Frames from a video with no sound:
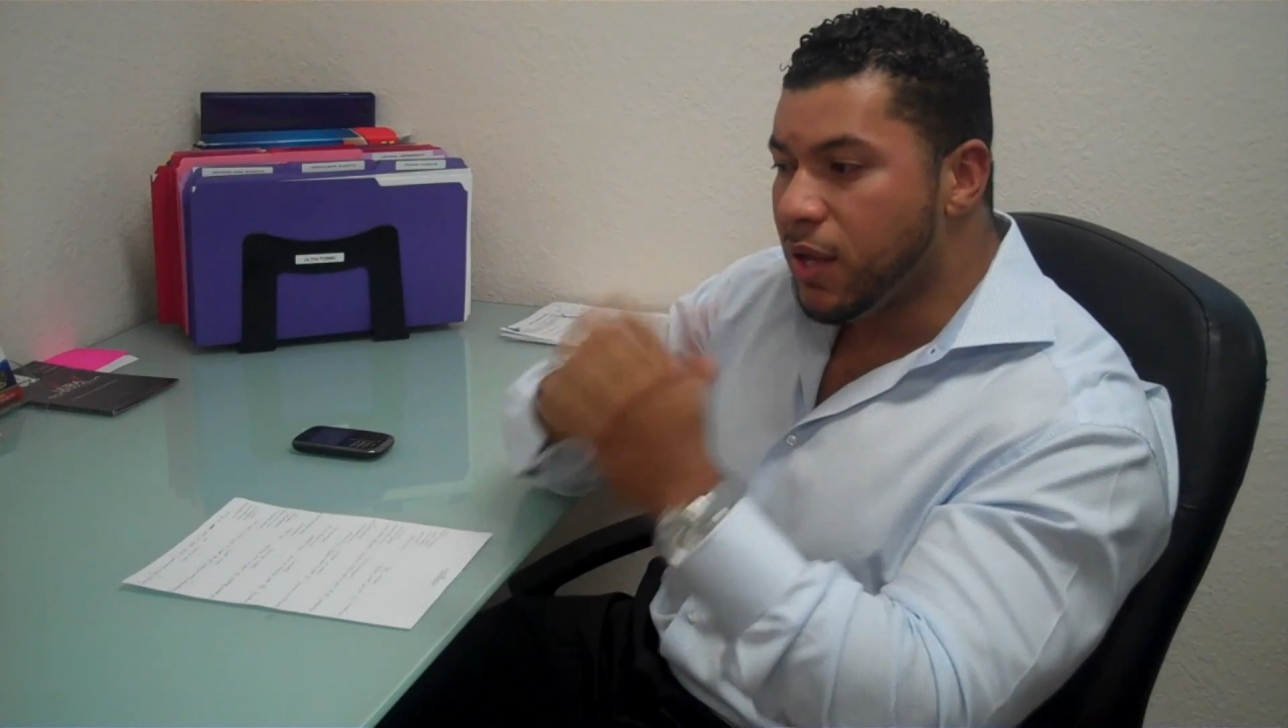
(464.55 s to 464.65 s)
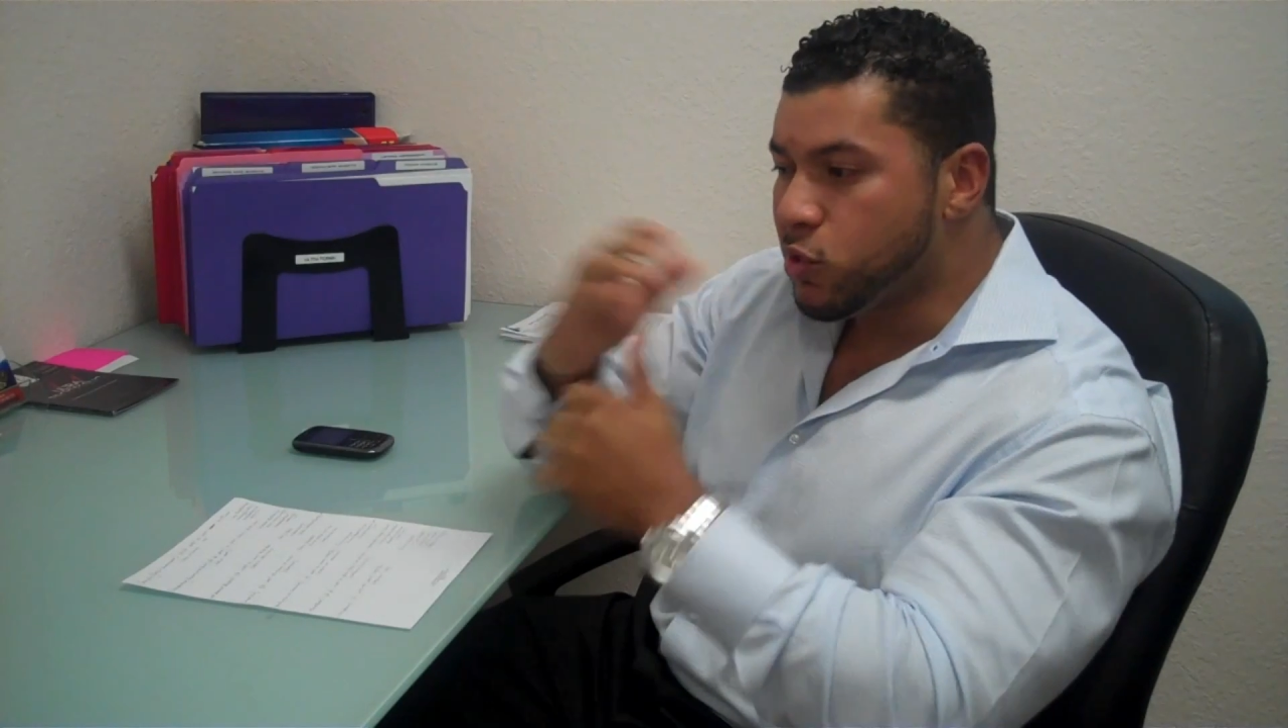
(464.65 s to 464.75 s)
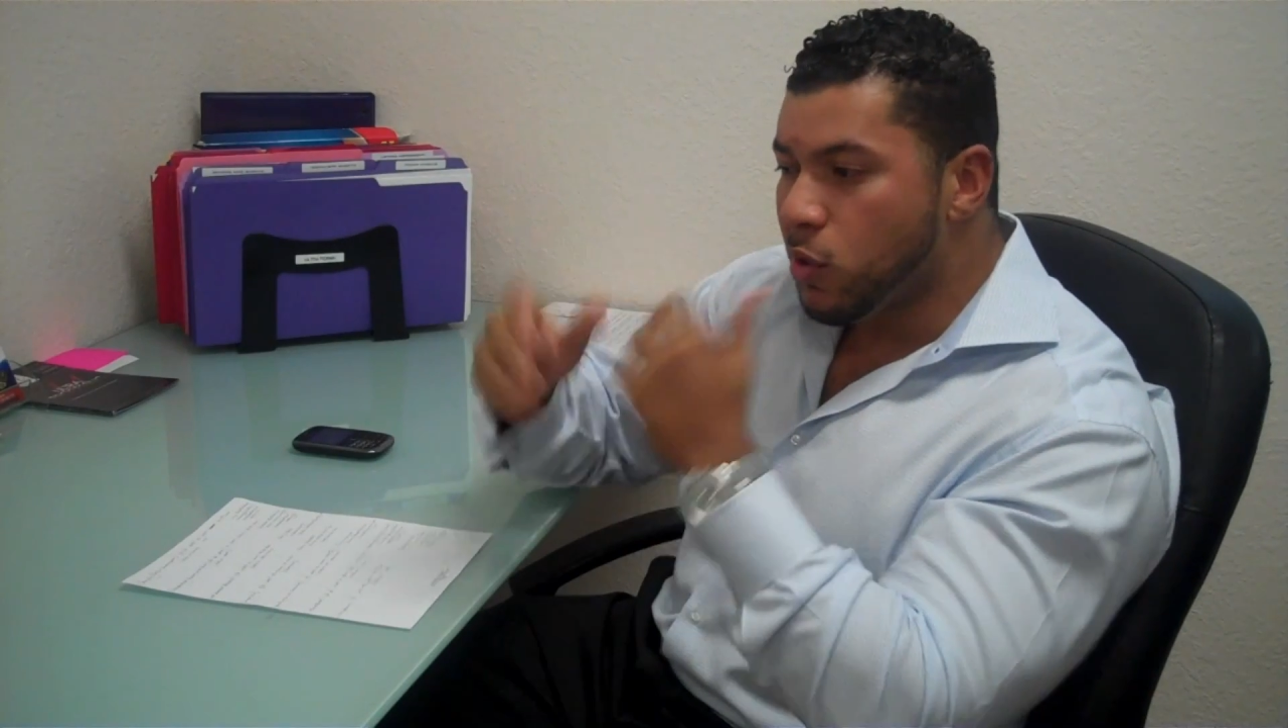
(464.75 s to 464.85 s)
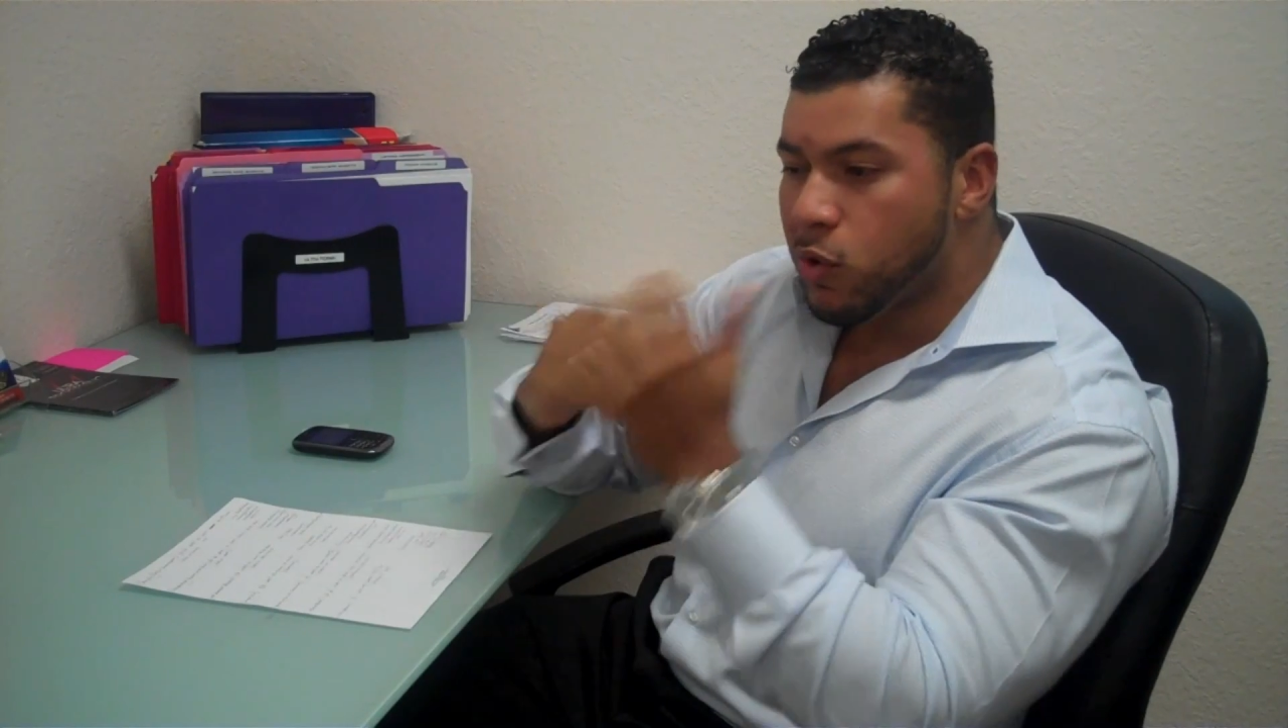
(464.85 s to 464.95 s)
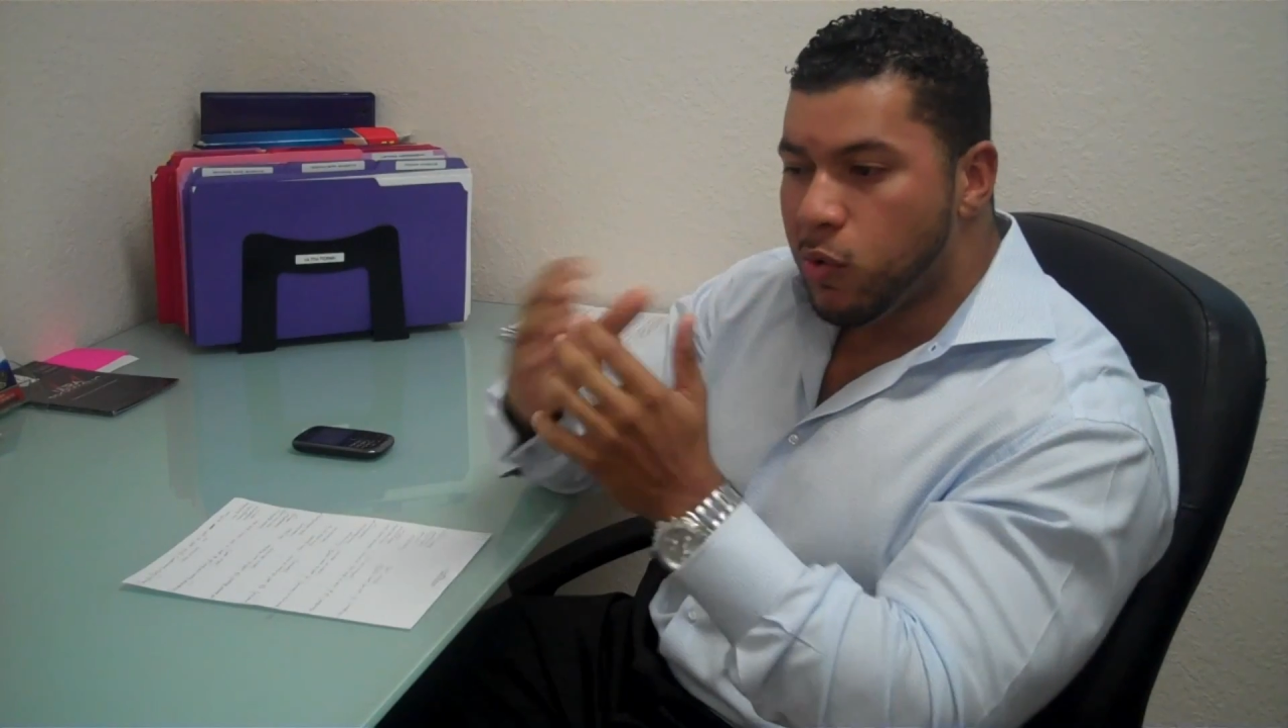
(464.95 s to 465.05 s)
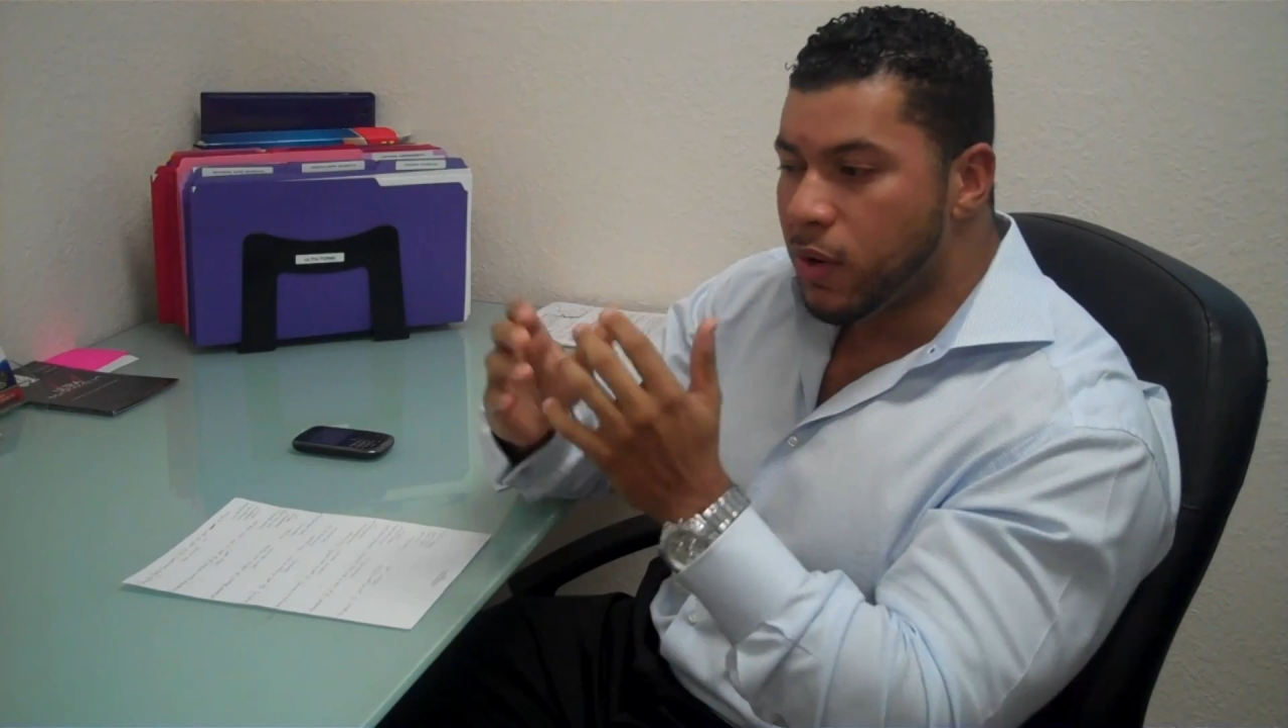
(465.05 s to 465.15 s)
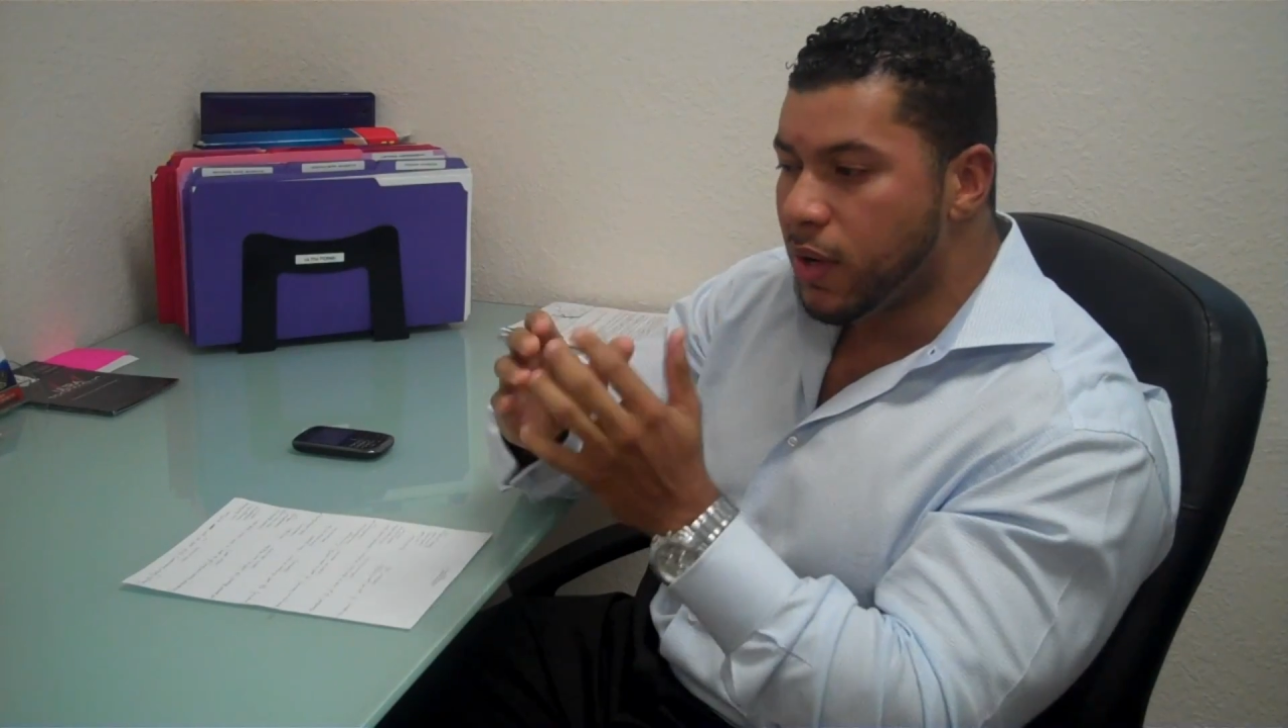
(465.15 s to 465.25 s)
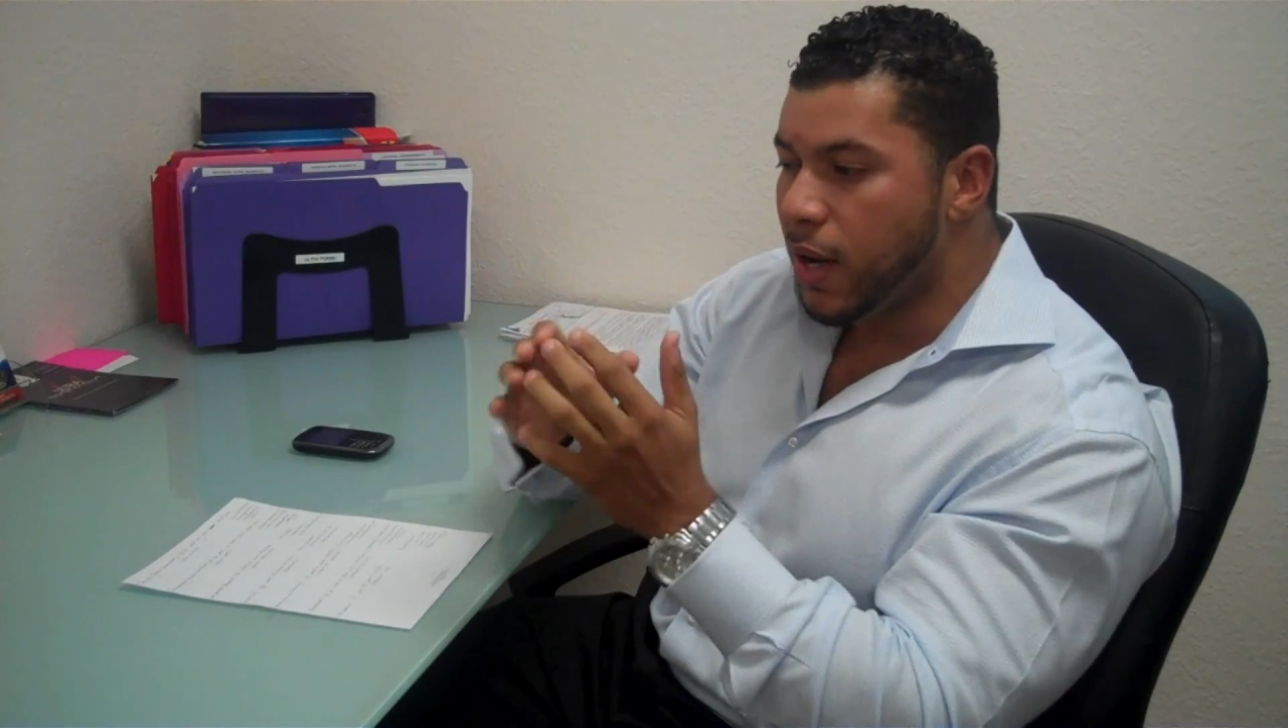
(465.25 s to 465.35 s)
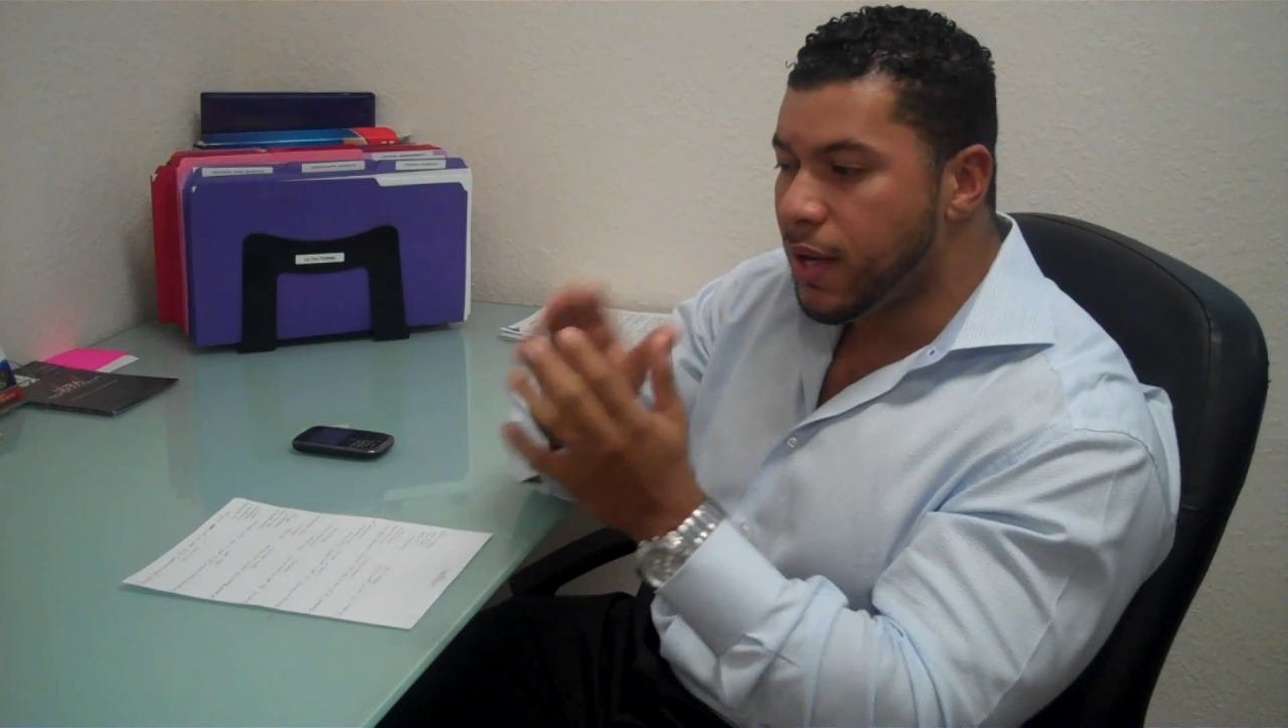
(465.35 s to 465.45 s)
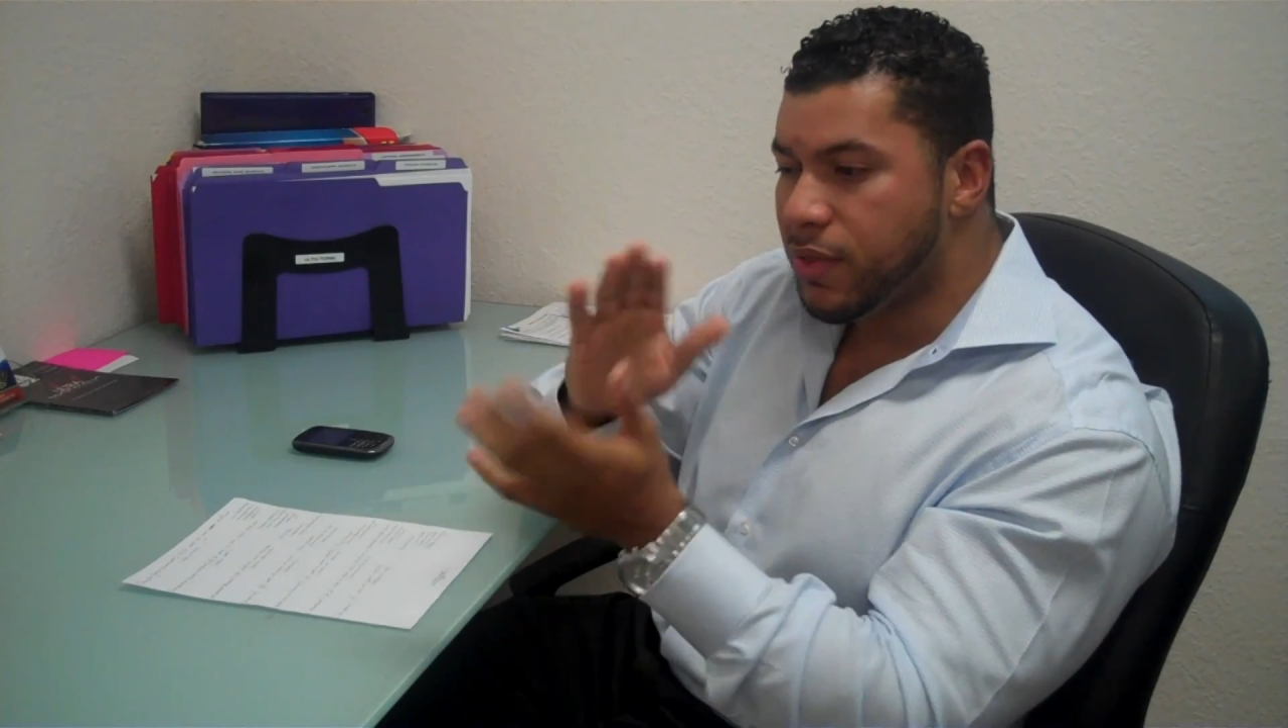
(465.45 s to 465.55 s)
it's all
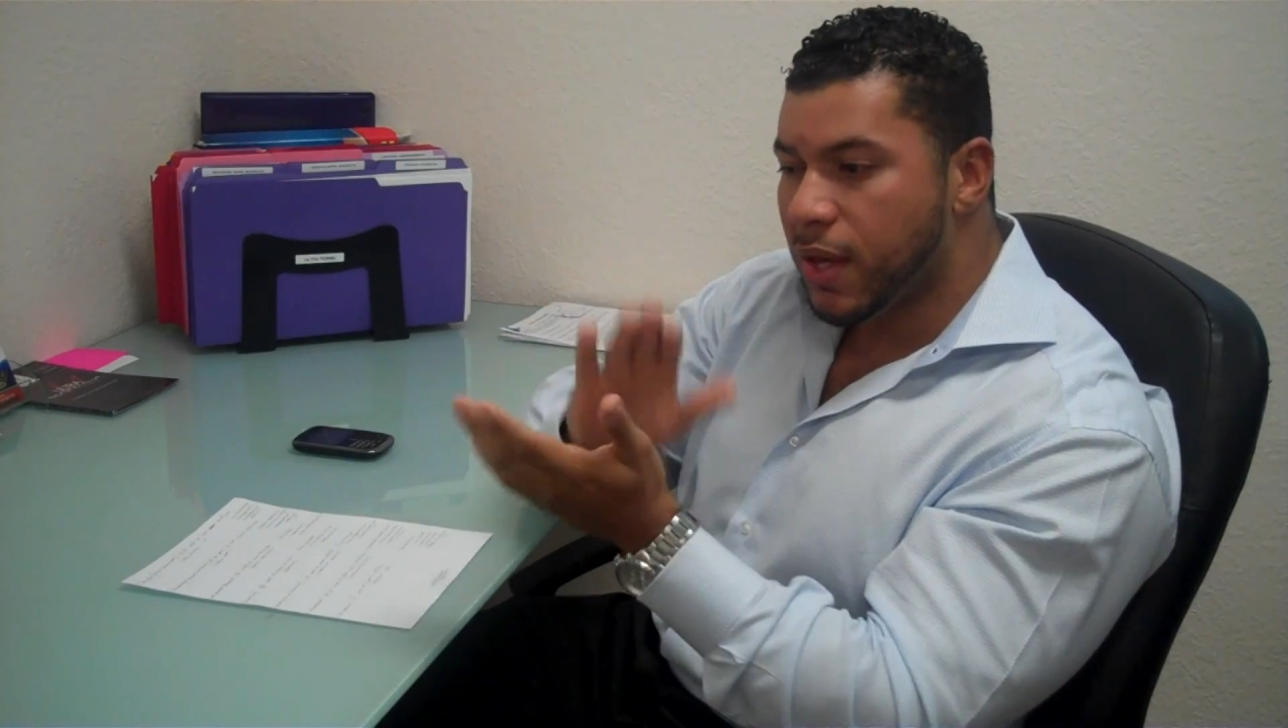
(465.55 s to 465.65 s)
coordinated.